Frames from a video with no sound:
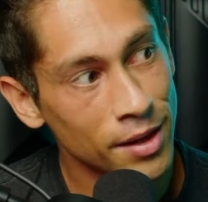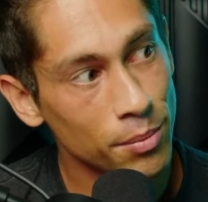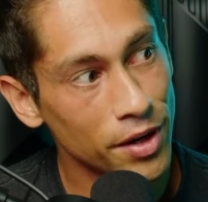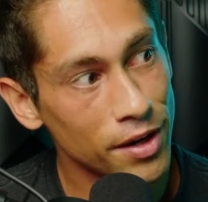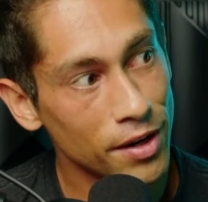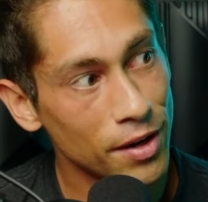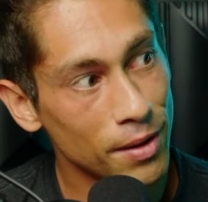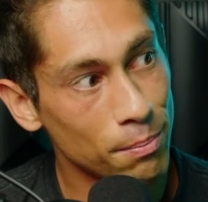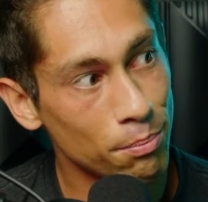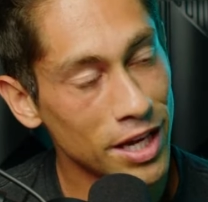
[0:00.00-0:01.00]
But
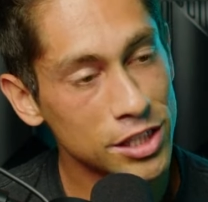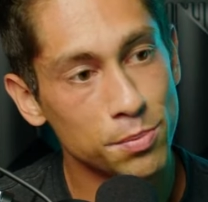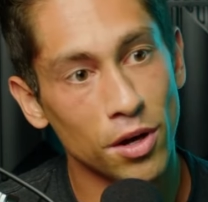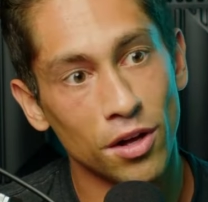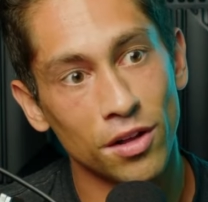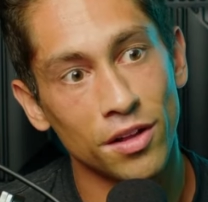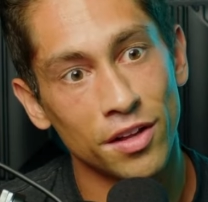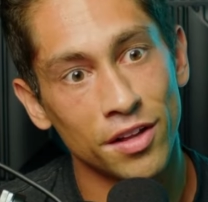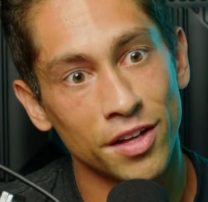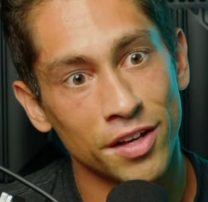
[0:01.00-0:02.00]
baseball,
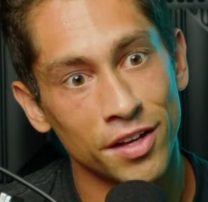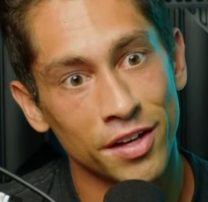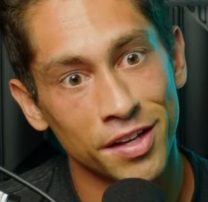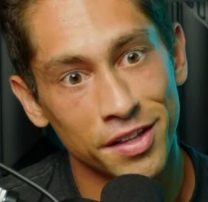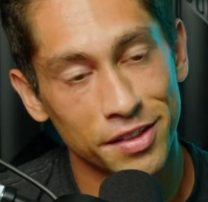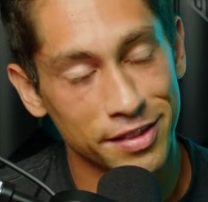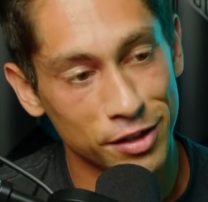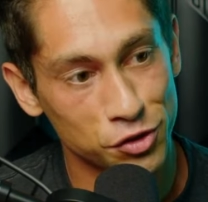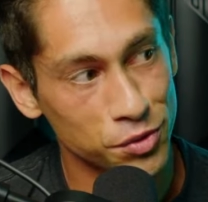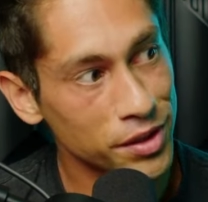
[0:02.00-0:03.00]

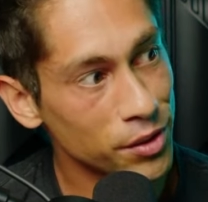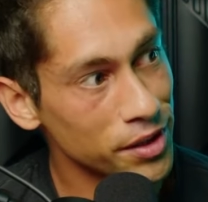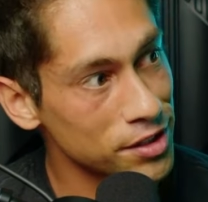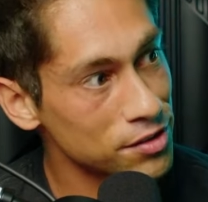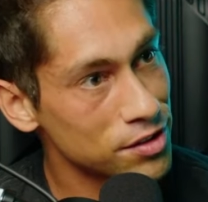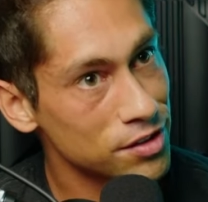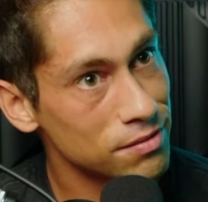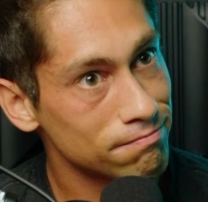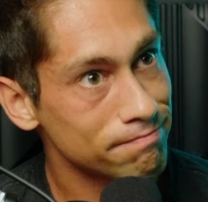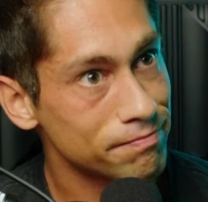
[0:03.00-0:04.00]
there's really only
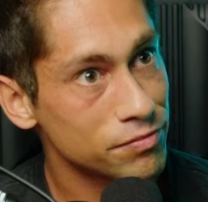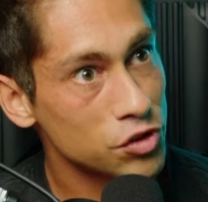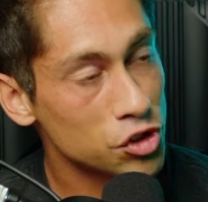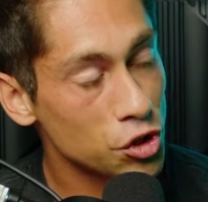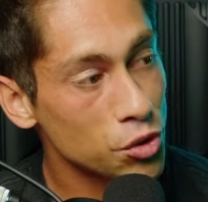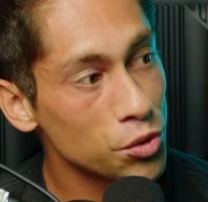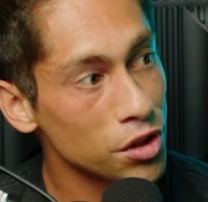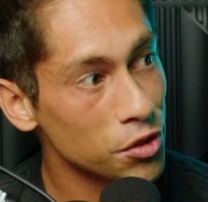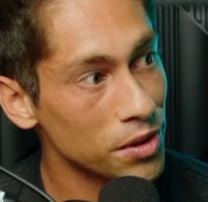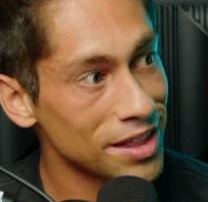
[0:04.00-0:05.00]
2 to
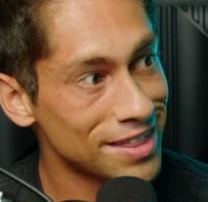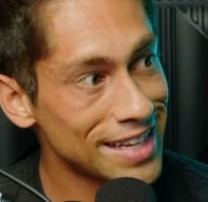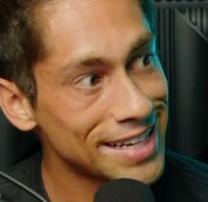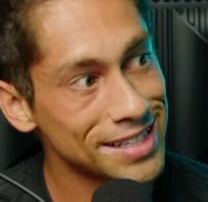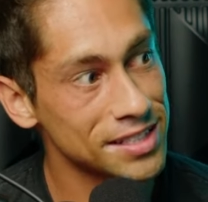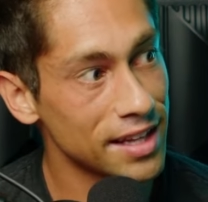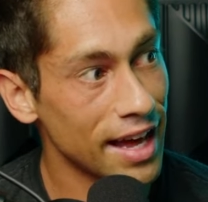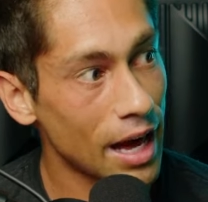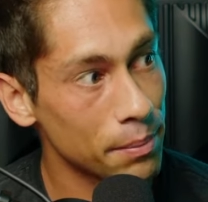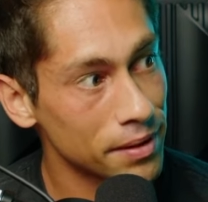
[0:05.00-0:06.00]
3 things that
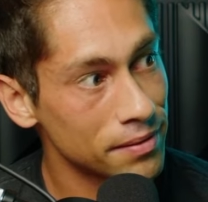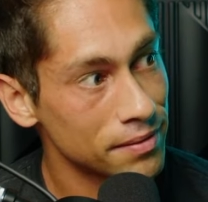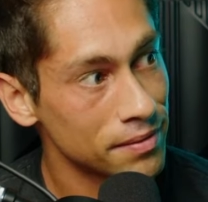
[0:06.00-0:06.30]
happen.